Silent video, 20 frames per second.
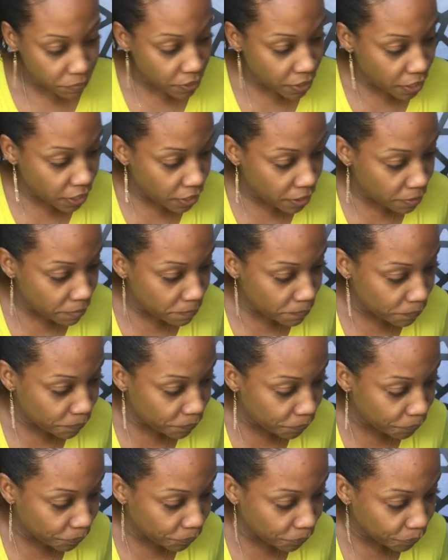the
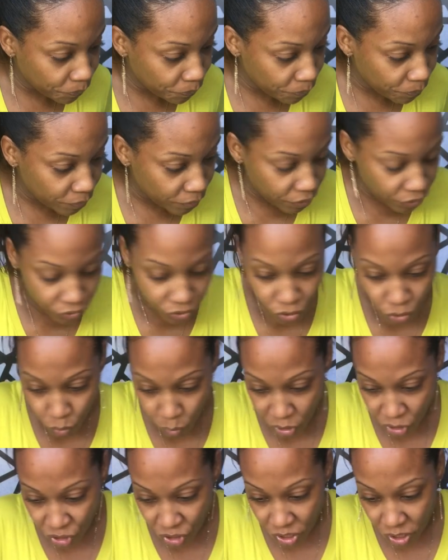the
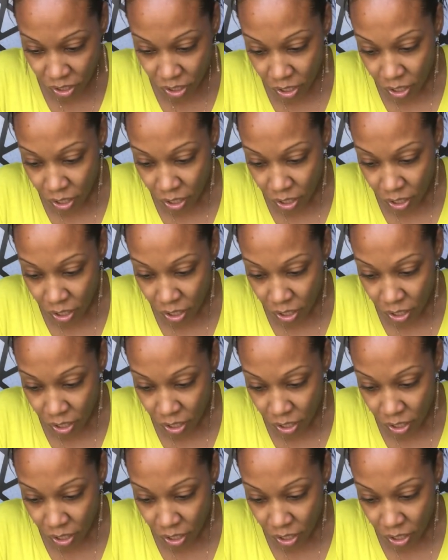situation.